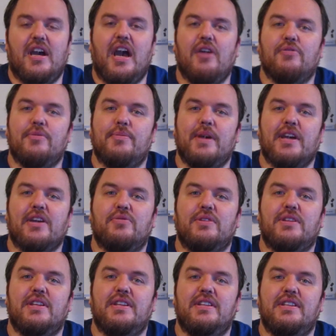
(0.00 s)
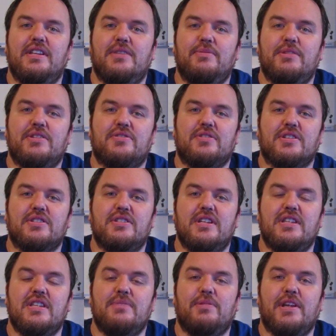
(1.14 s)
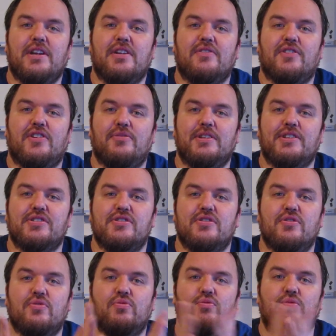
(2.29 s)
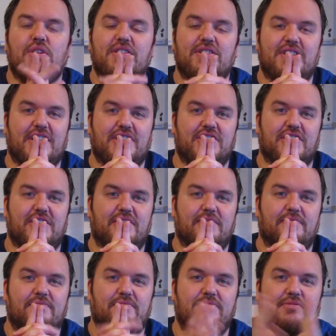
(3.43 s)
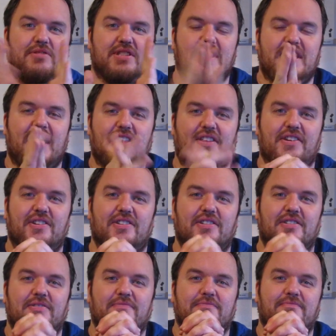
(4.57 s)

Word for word: I will be back with the DM introduction and the player involvement. One section. Together.